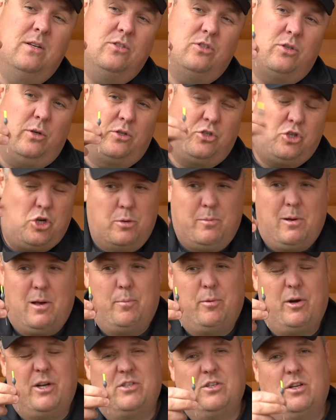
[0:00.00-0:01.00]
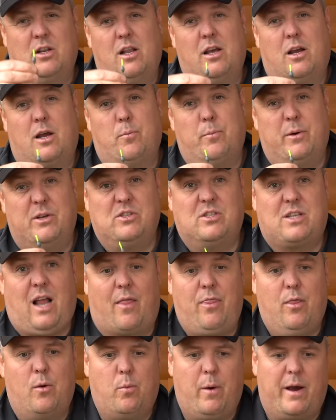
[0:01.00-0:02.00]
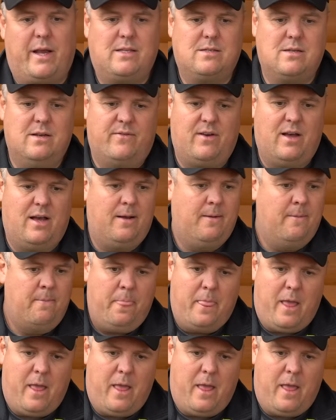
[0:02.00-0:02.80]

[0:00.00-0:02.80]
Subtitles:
So a 2 mil bristle that can withstand the weight of an